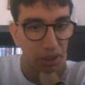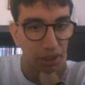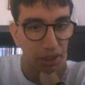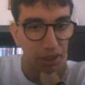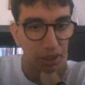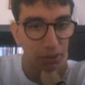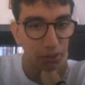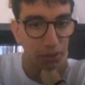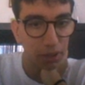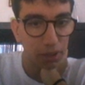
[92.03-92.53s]
I
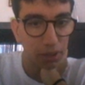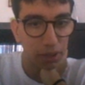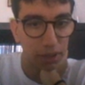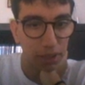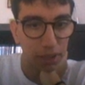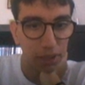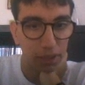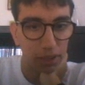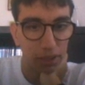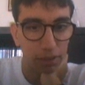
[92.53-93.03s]
think we lock
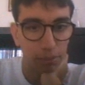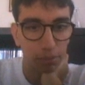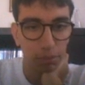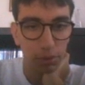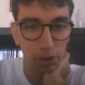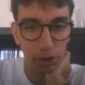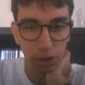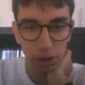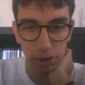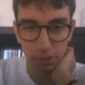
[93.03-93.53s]
in the
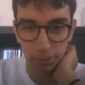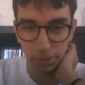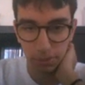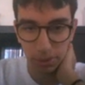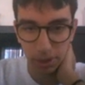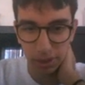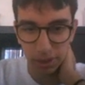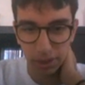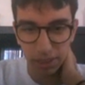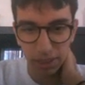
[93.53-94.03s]
bishop.
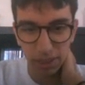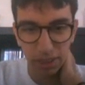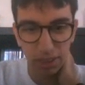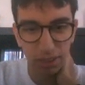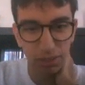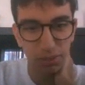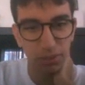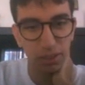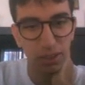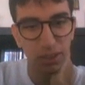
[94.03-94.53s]
I think
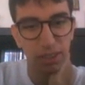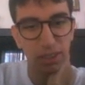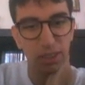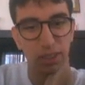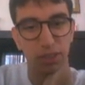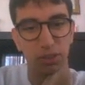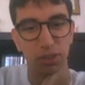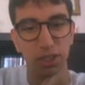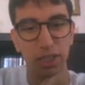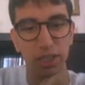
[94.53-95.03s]
that we're going to
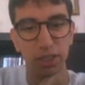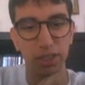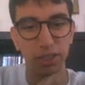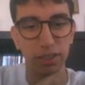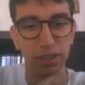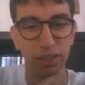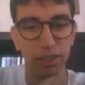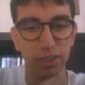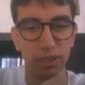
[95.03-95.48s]
try and